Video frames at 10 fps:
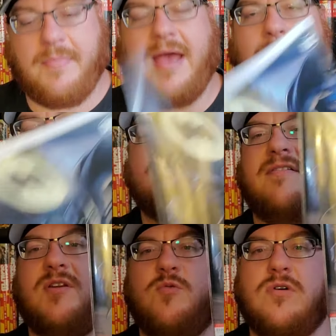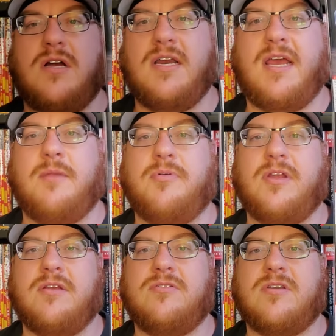Batman 71 had a
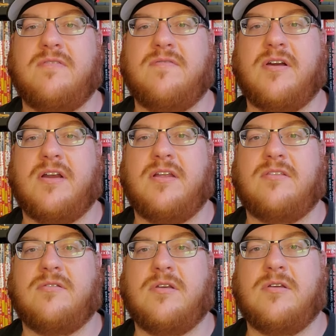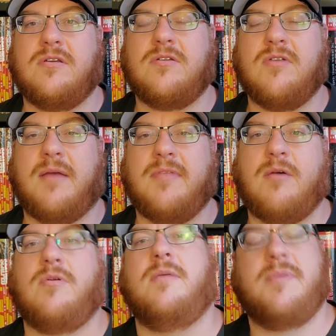pretty interesting variant, so I grabbed
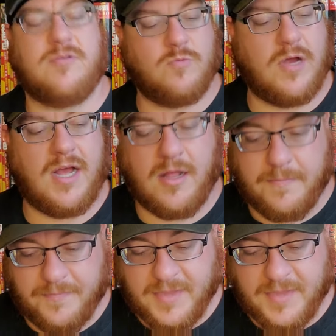that one up as well.